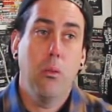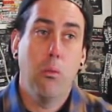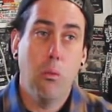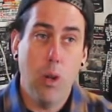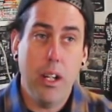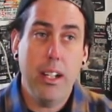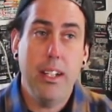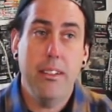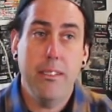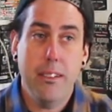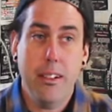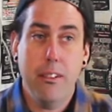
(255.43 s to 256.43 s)
what
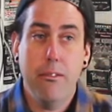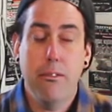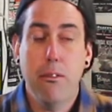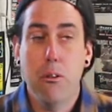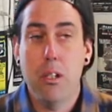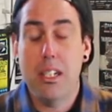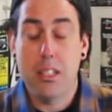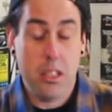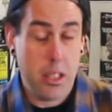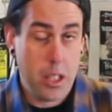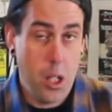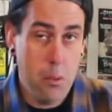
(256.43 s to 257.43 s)
it did for his
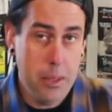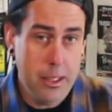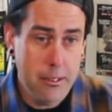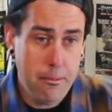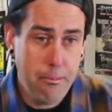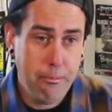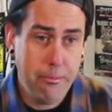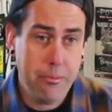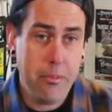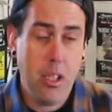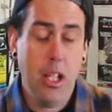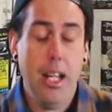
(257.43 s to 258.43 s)
Tacoma,
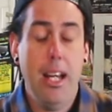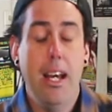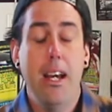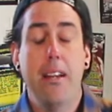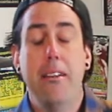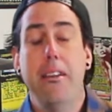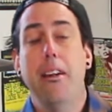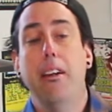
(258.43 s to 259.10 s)
and